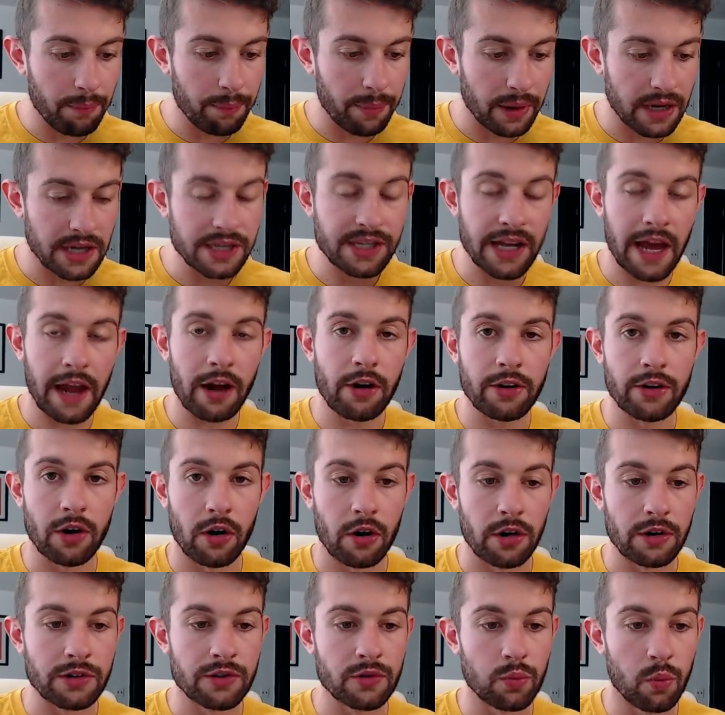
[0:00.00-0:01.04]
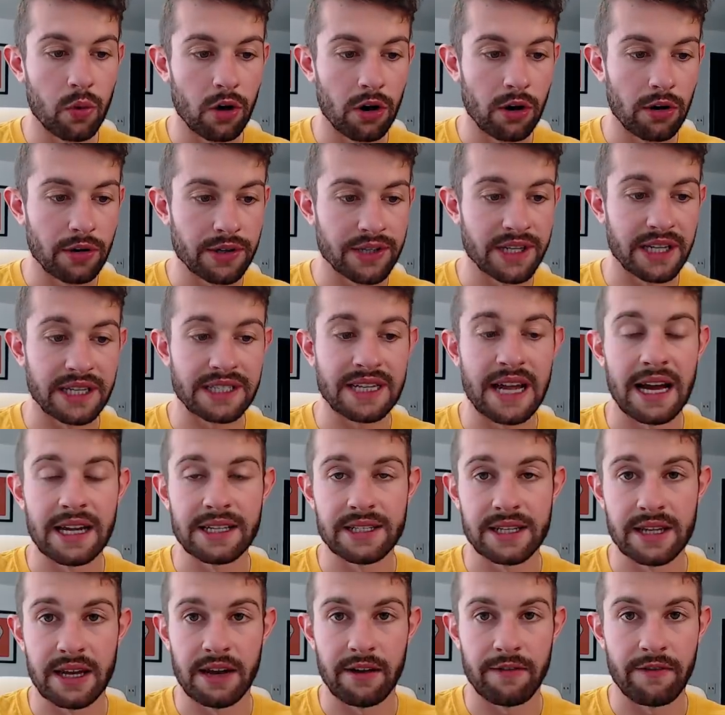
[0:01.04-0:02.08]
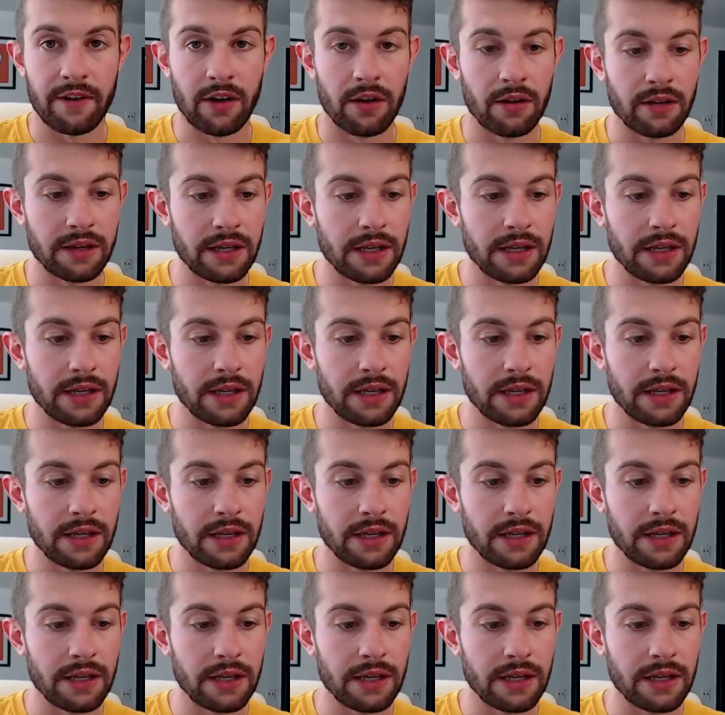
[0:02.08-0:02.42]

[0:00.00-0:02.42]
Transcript: but his air yards were 6th highest in the NFL.